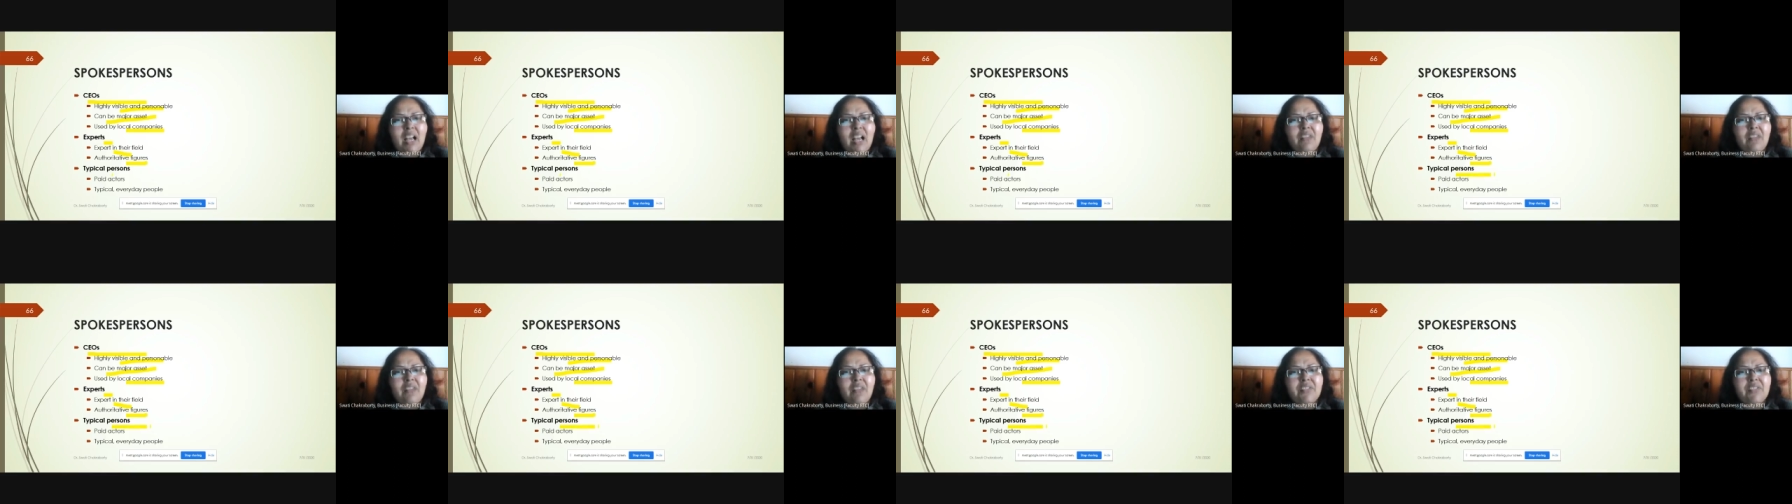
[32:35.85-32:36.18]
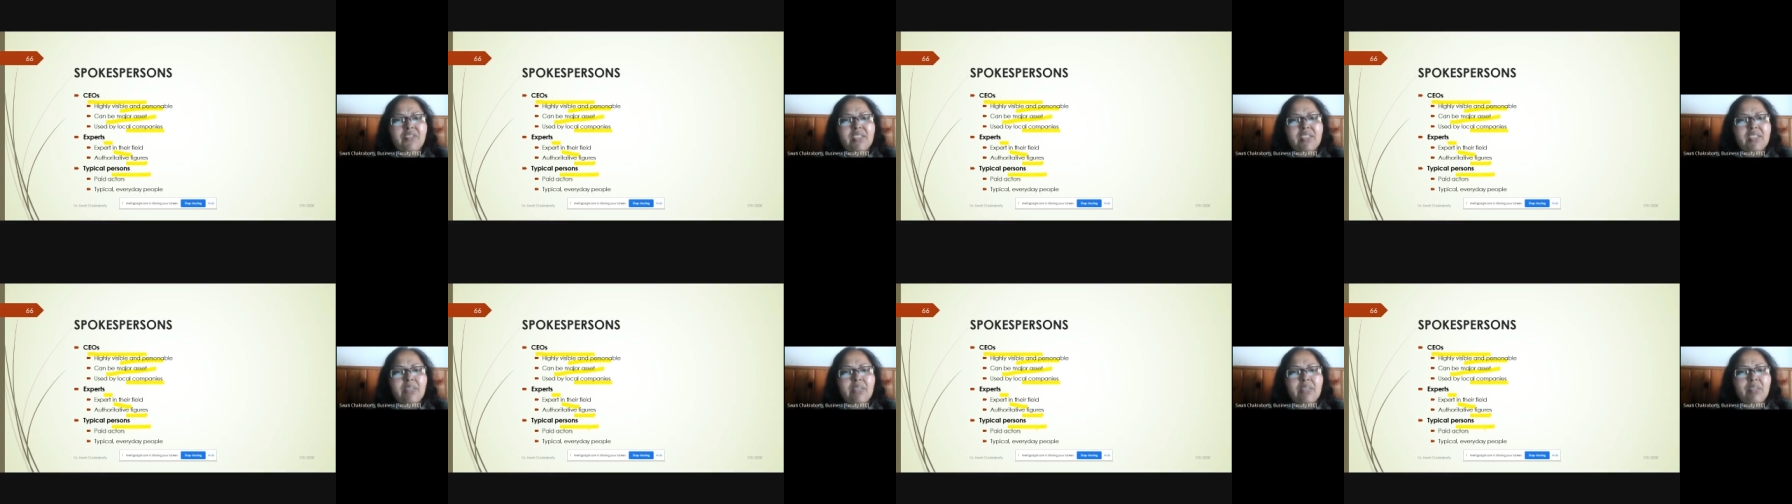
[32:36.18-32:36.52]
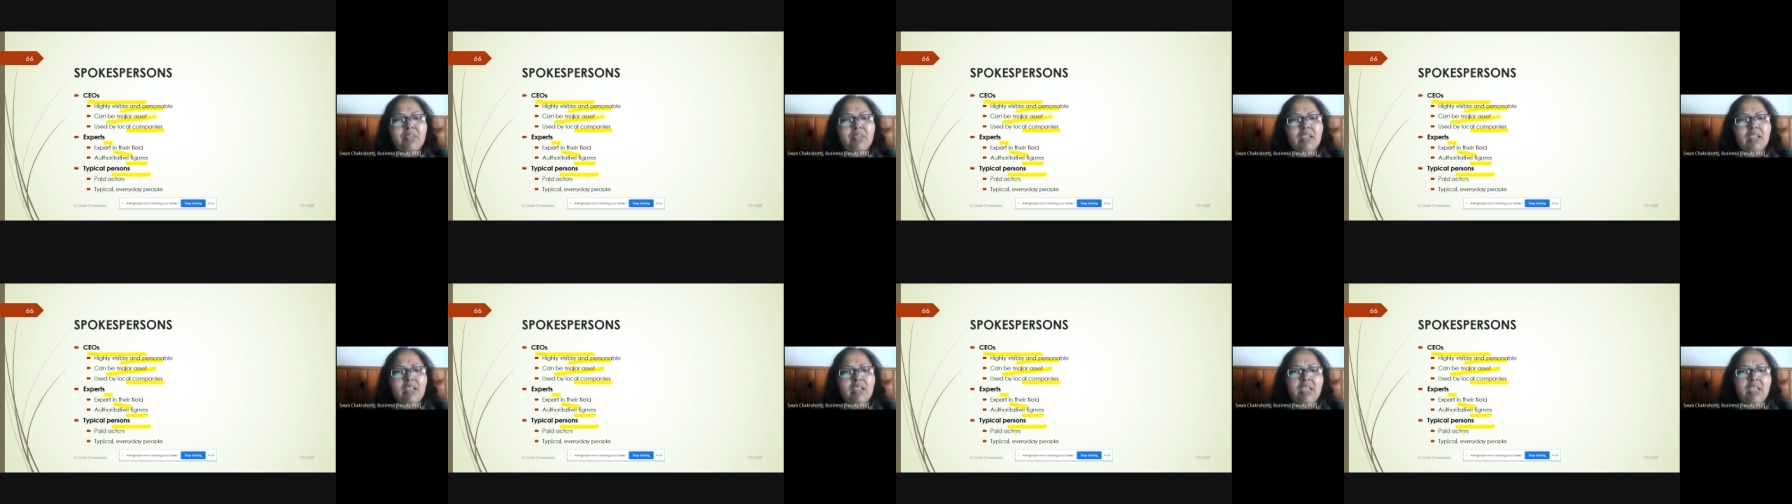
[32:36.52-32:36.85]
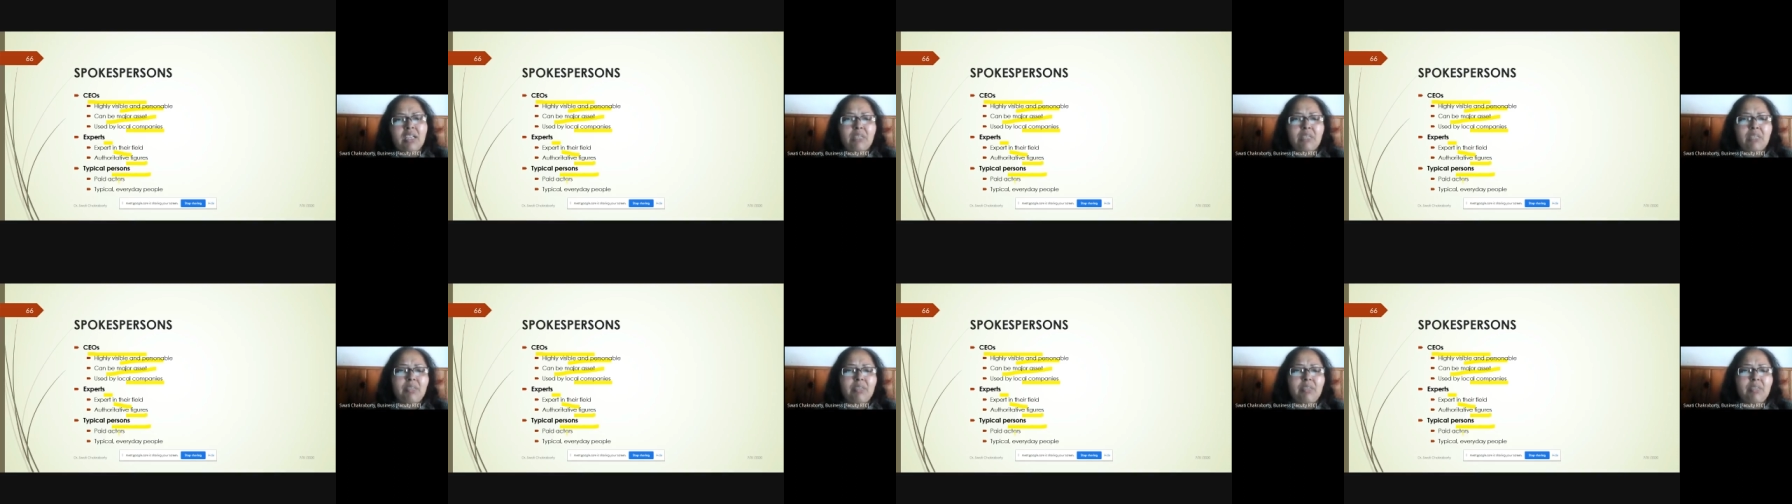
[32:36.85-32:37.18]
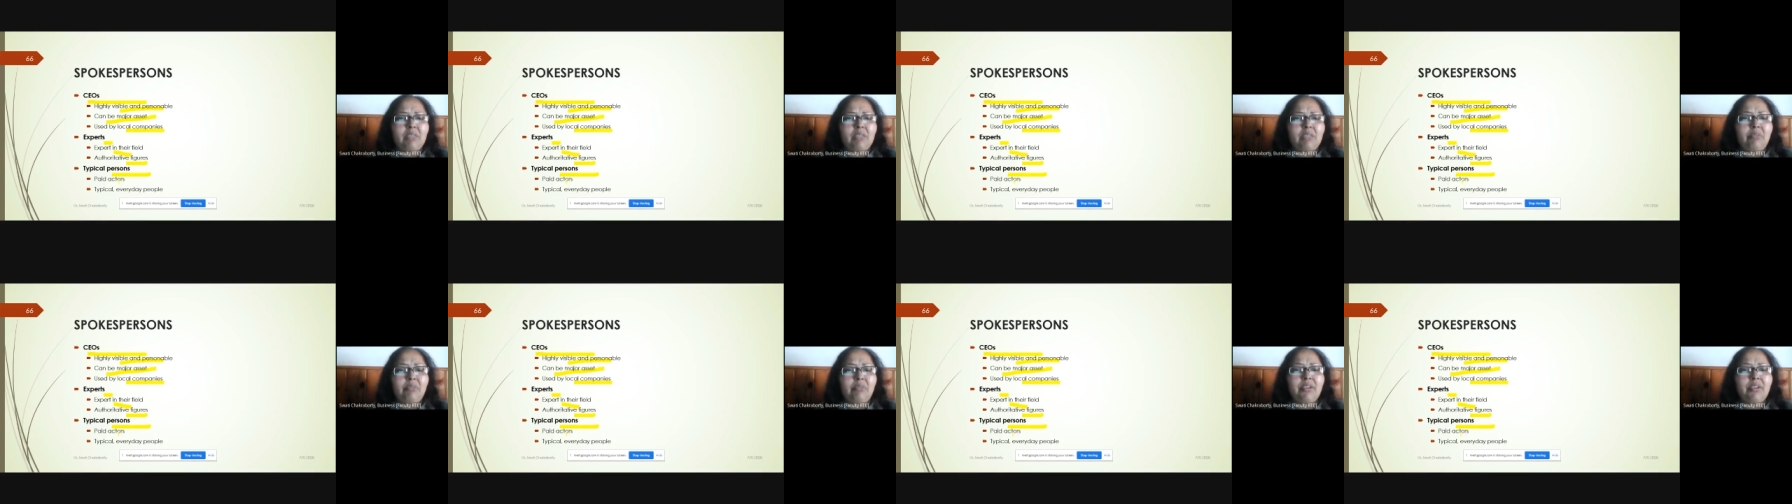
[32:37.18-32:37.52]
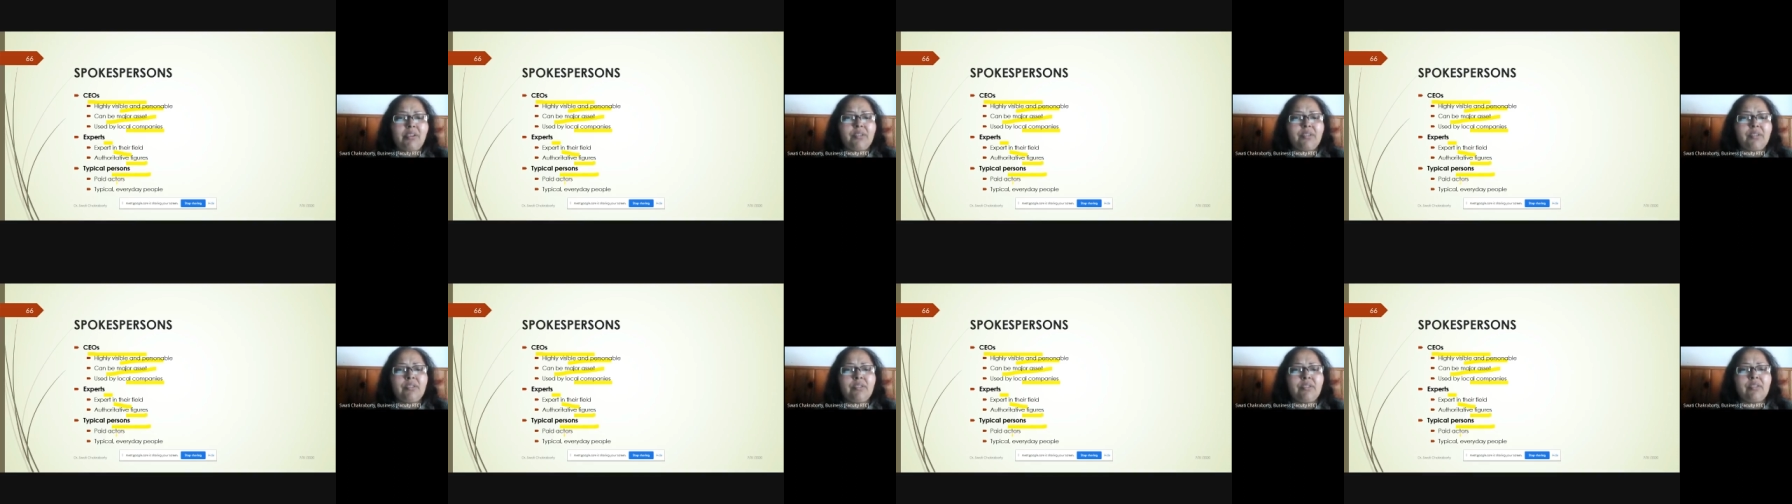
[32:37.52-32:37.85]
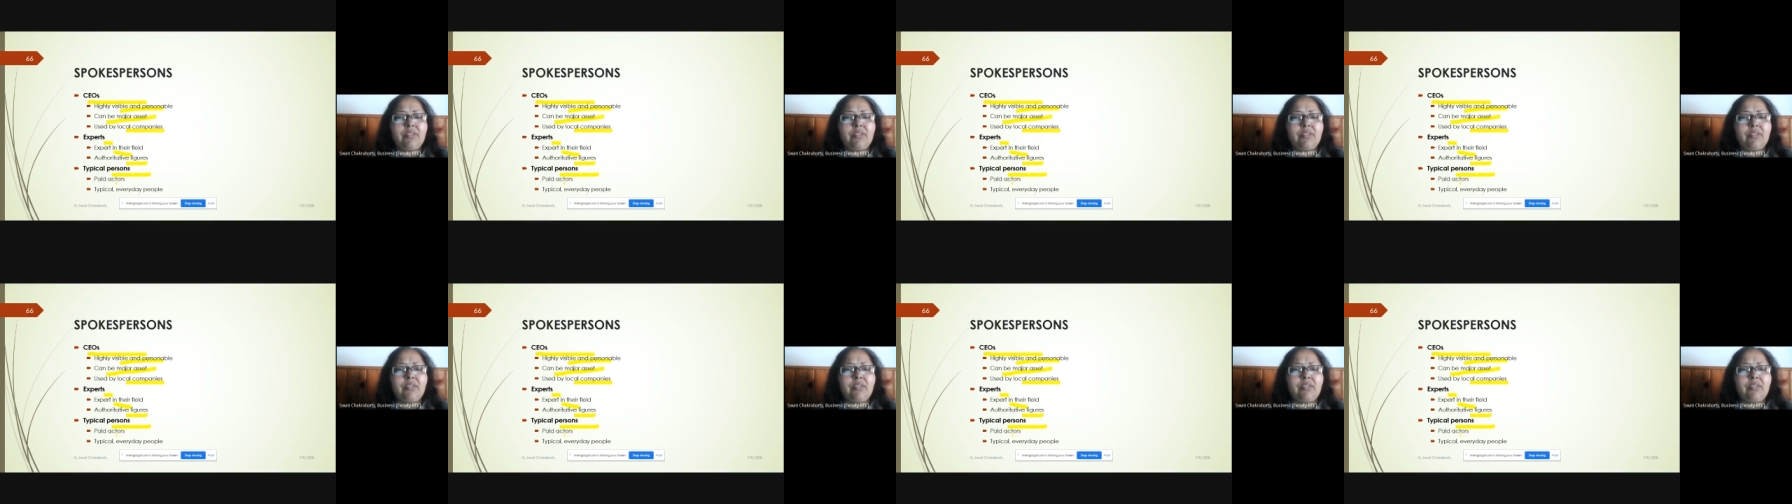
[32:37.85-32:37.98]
typical persons